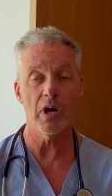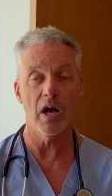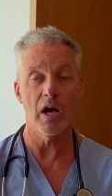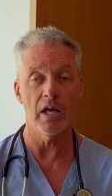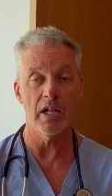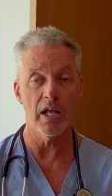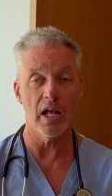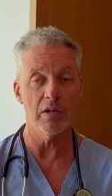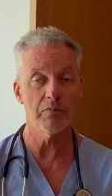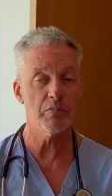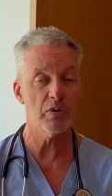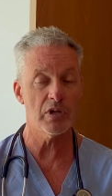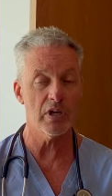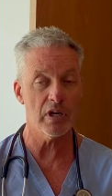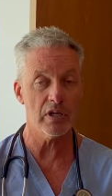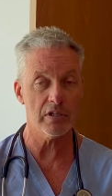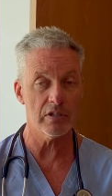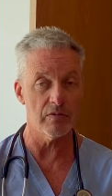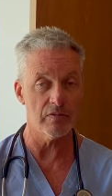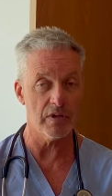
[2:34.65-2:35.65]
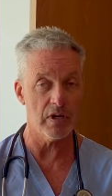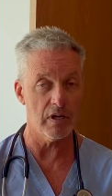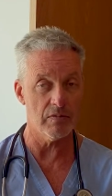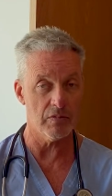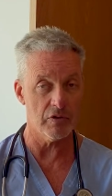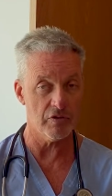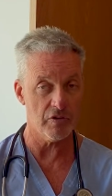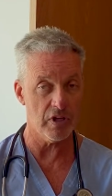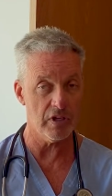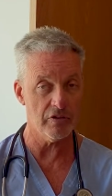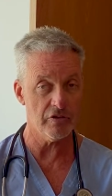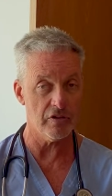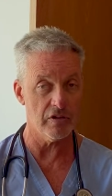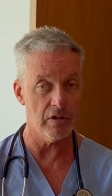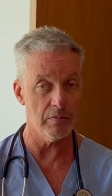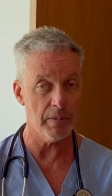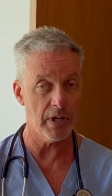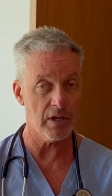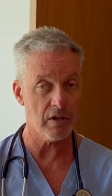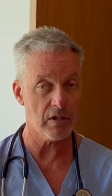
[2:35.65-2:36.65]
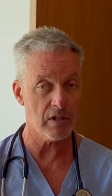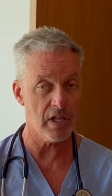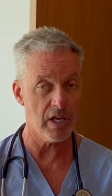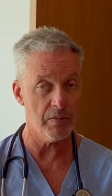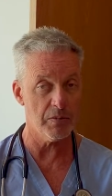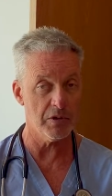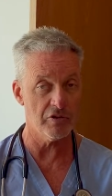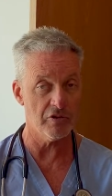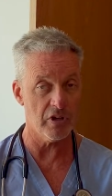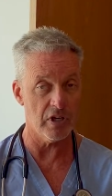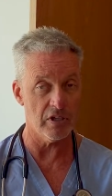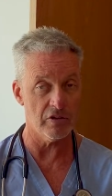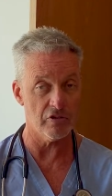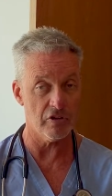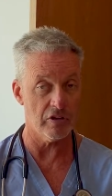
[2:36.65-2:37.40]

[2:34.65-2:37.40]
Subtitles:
unproductive conversation about climate change,